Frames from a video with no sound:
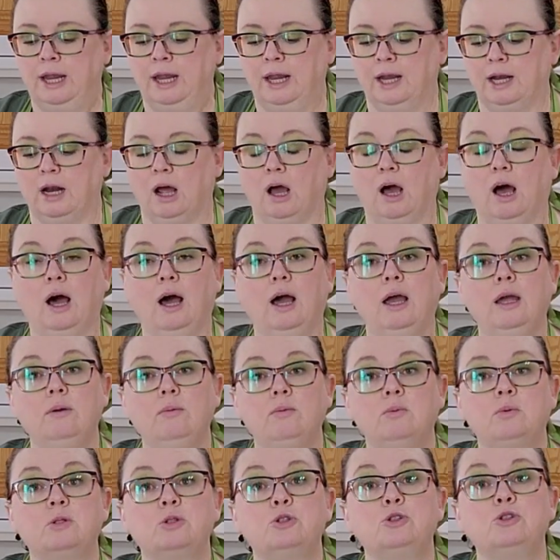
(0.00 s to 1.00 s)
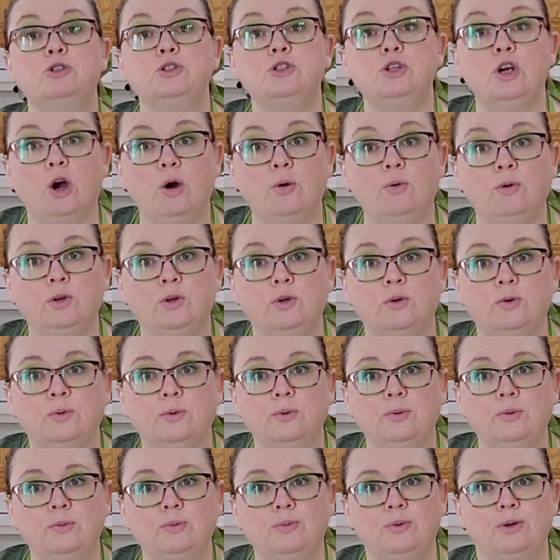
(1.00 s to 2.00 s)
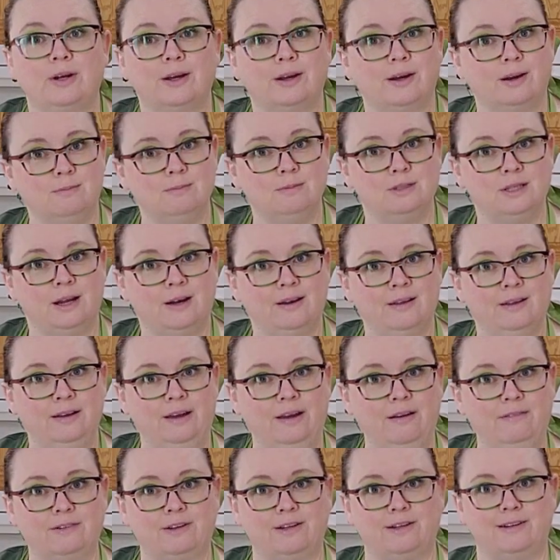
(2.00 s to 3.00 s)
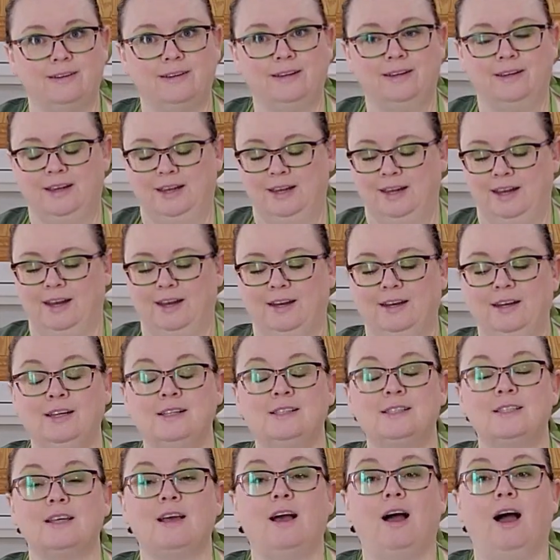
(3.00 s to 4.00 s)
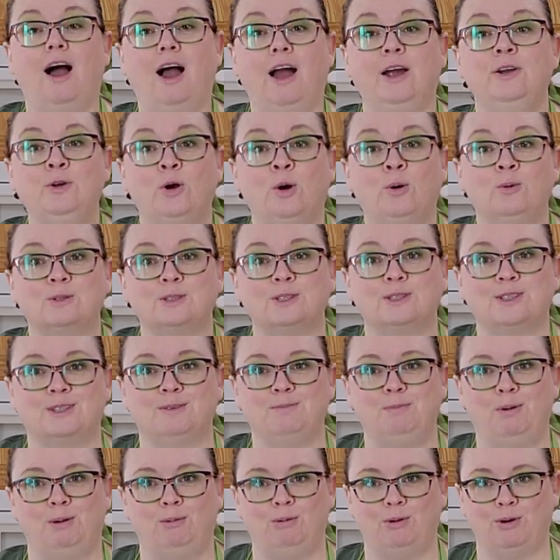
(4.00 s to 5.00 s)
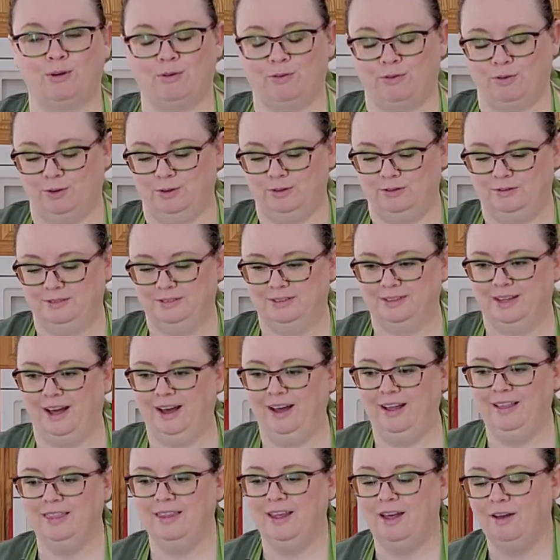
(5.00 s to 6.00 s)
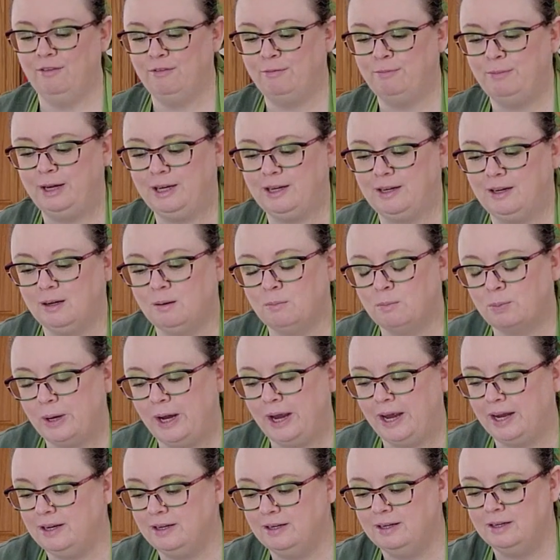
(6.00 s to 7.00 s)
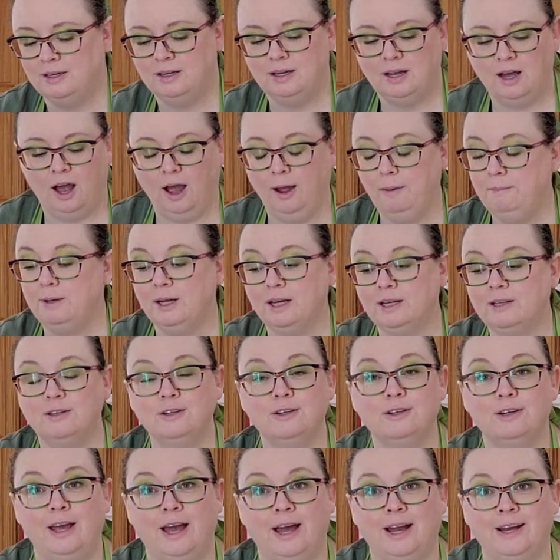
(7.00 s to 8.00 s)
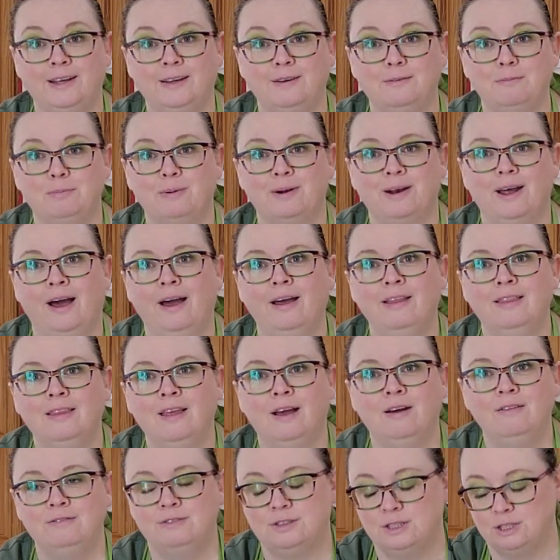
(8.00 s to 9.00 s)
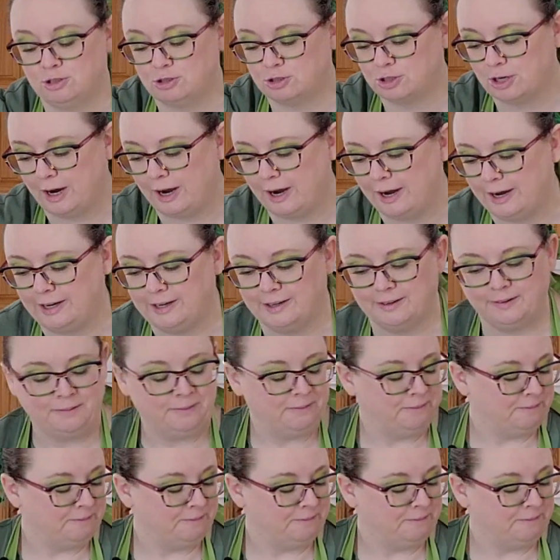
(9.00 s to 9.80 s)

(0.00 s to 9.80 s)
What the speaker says: And I will show you when it comes out of the oven. And I know it's going to be beautiful. I love making bread. I'm not good at it, but I love to try.